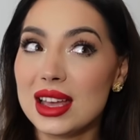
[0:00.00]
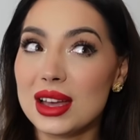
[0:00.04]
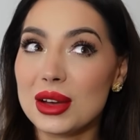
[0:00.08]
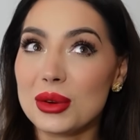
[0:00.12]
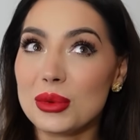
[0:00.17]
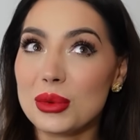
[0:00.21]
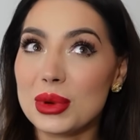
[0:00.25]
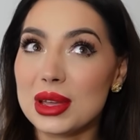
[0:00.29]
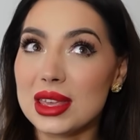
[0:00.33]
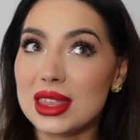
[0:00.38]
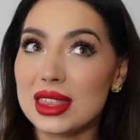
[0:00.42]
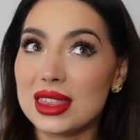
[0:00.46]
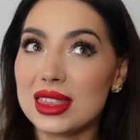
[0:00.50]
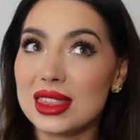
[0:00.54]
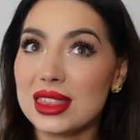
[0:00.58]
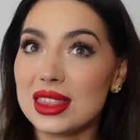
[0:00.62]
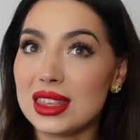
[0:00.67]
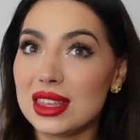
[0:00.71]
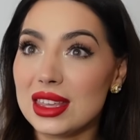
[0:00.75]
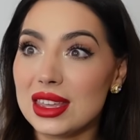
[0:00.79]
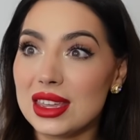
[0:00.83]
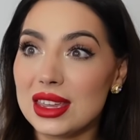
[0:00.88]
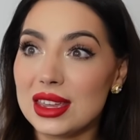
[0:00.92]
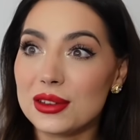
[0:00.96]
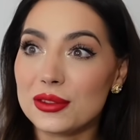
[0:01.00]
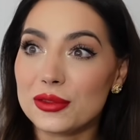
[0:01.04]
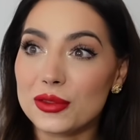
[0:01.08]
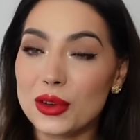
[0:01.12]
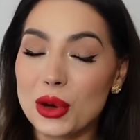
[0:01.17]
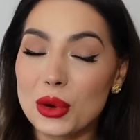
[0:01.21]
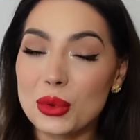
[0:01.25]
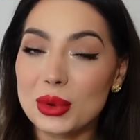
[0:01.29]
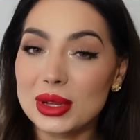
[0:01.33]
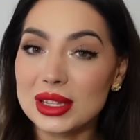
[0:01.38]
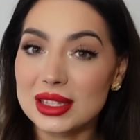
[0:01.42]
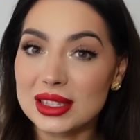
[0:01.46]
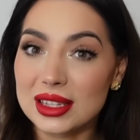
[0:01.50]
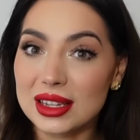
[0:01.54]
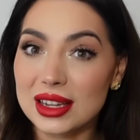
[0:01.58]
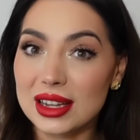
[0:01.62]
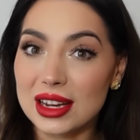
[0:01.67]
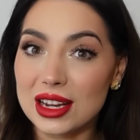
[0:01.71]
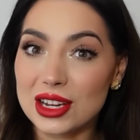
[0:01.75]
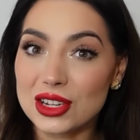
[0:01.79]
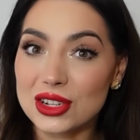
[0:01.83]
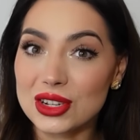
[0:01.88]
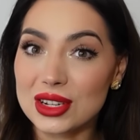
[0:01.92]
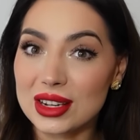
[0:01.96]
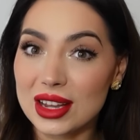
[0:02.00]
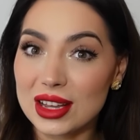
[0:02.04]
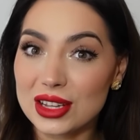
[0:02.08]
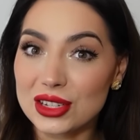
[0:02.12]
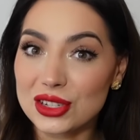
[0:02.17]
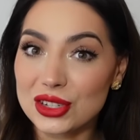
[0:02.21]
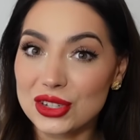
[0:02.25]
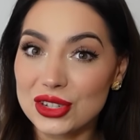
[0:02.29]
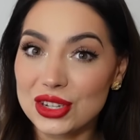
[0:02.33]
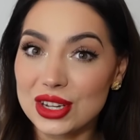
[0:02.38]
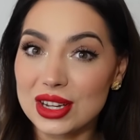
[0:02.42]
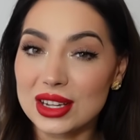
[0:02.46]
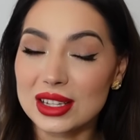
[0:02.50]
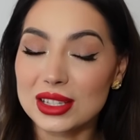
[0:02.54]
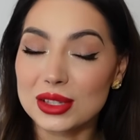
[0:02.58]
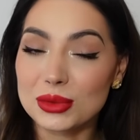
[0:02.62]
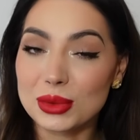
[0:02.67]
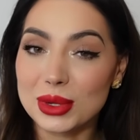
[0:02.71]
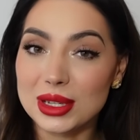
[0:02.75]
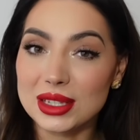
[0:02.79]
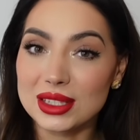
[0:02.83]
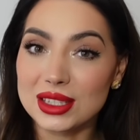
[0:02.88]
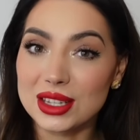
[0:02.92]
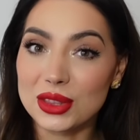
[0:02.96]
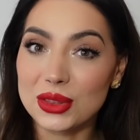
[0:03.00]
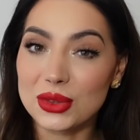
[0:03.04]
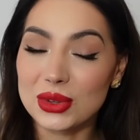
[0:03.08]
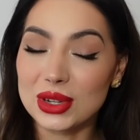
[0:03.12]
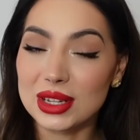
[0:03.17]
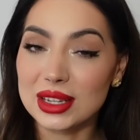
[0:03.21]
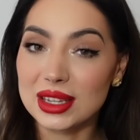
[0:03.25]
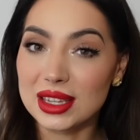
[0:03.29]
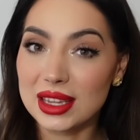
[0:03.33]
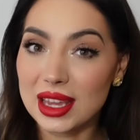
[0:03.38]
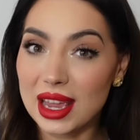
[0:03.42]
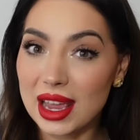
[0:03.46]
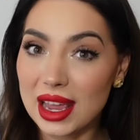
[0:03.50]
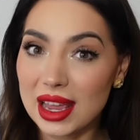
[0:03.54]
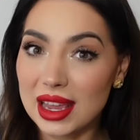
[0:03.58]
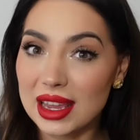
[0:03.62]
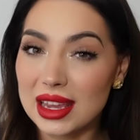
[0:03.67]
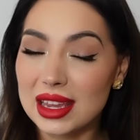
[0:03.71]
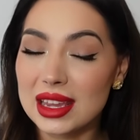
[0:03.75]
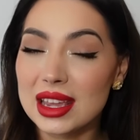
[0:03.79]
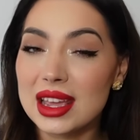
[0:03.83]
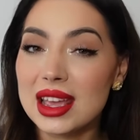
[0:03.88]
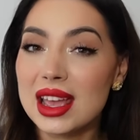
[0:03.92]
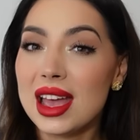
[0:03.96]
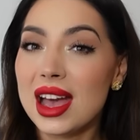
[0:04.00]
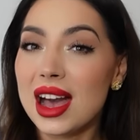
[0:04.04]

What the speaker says: with the fall winter collection last year, 23K.